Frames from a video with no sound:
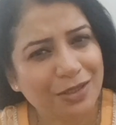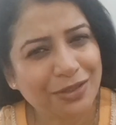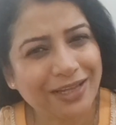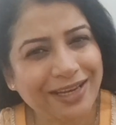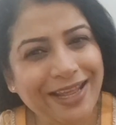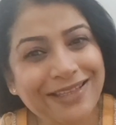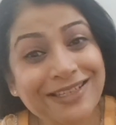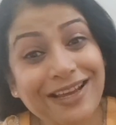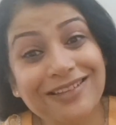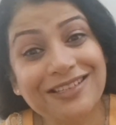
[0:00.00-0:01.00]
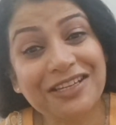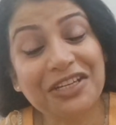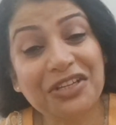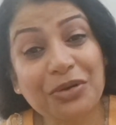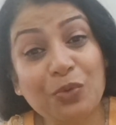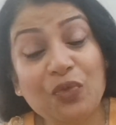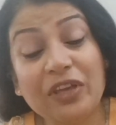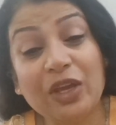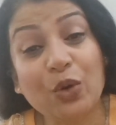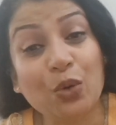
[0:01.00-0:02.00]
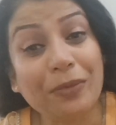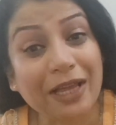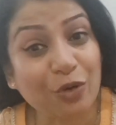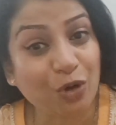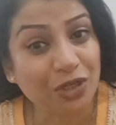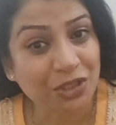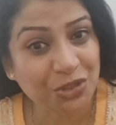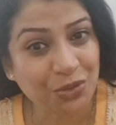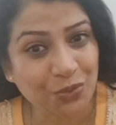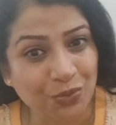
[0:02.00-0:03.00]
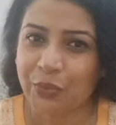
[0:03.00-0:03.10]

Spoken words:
So then let's consider the movie Oh My God 2,